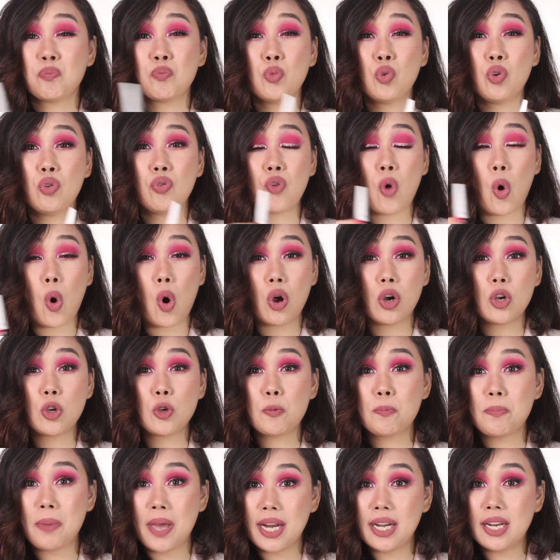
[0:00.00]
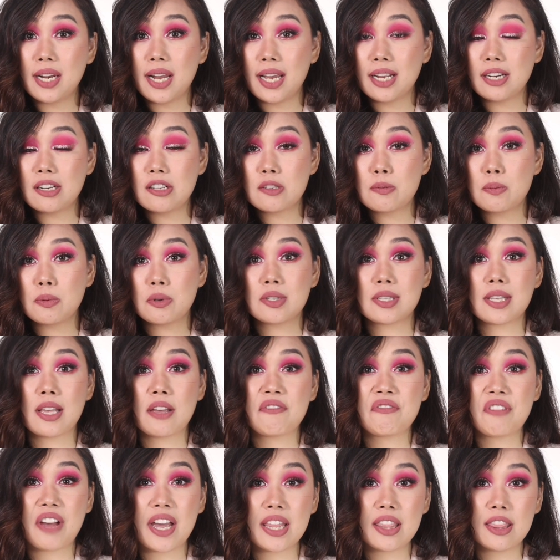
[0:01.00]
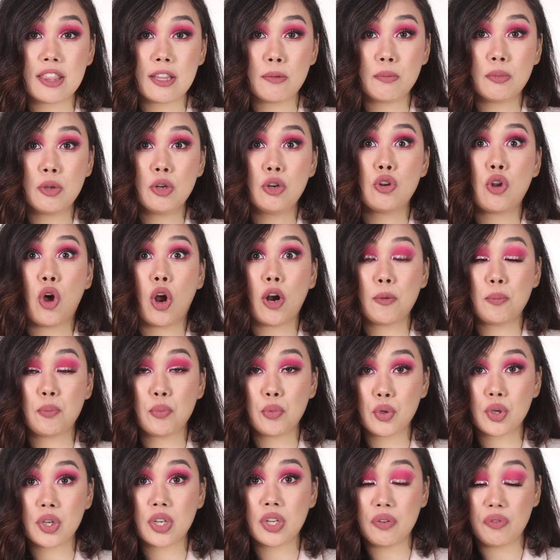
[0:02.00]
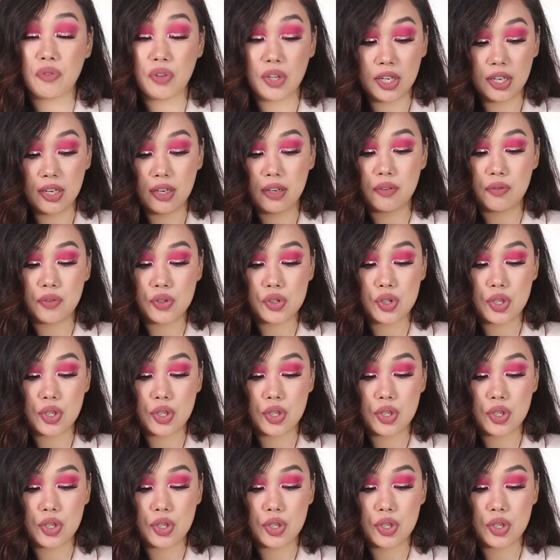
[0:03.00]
move on to pen liners because I find them a lot more convenient,